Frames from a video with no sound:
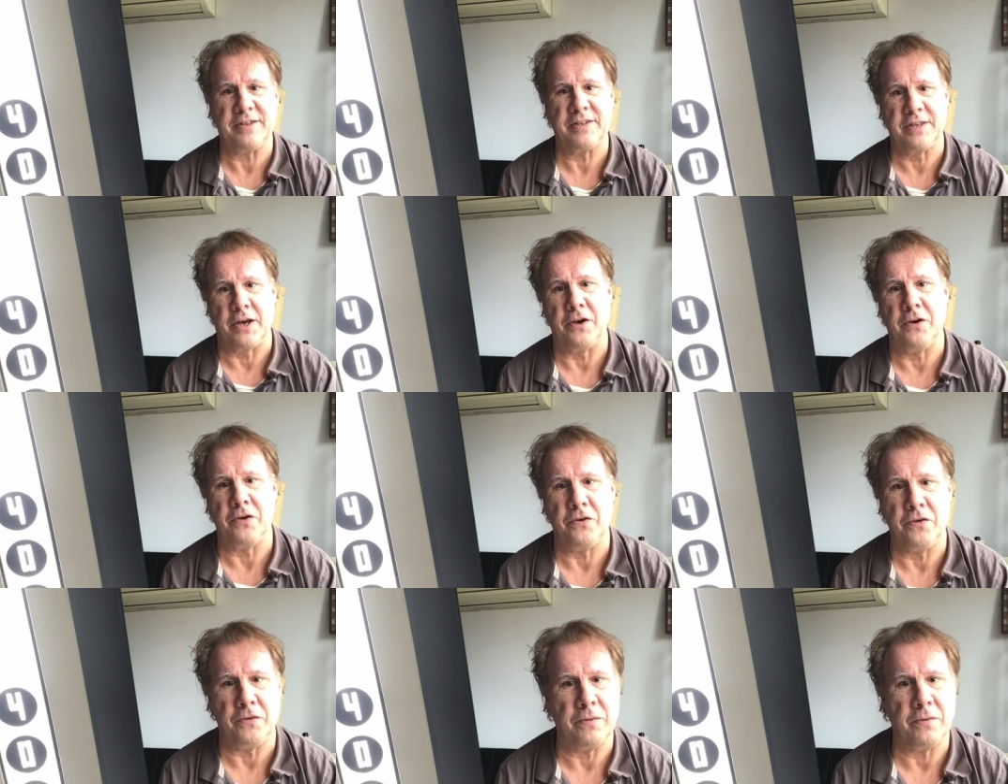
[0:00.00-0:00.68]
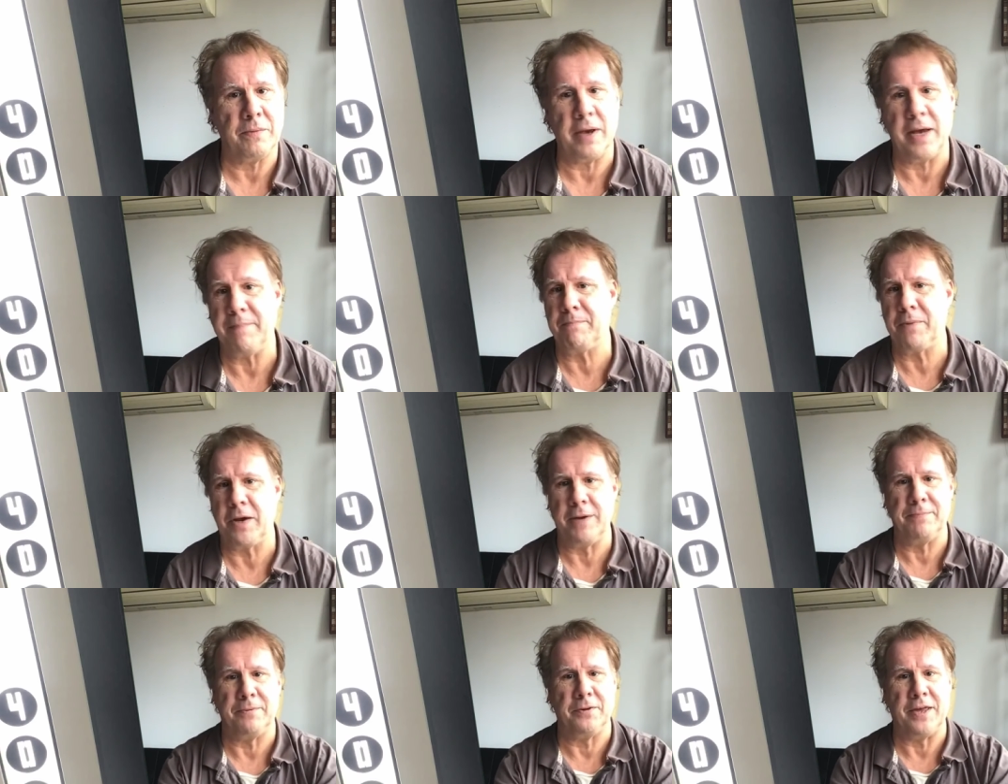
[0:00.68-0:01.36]
So
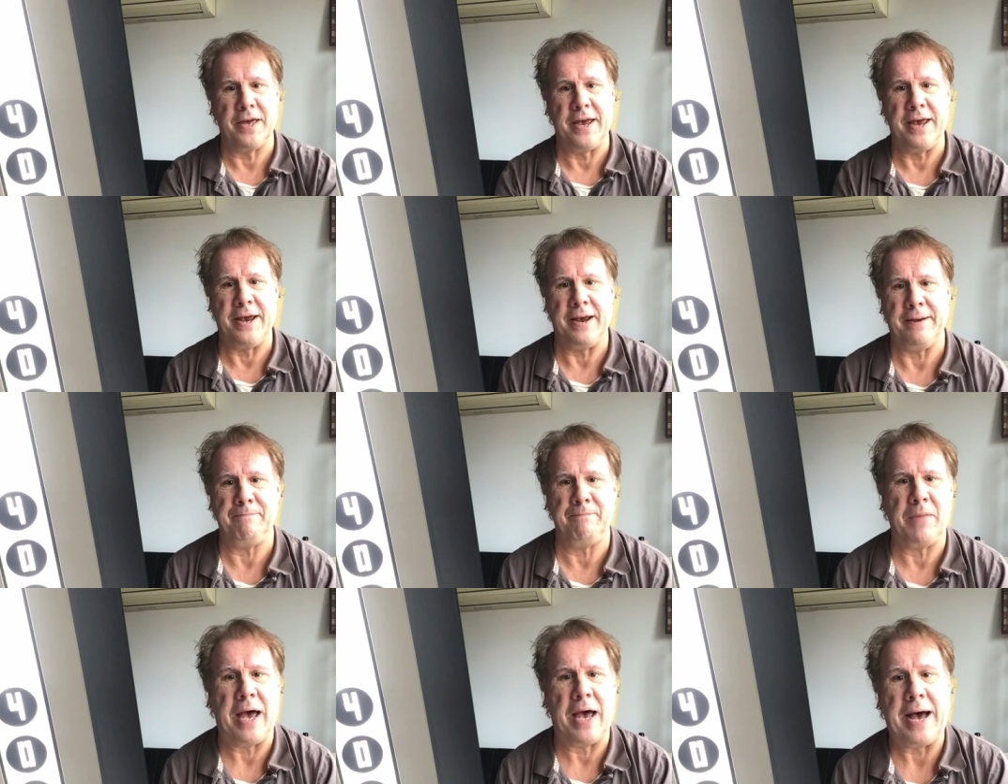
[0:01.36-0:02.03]
people there,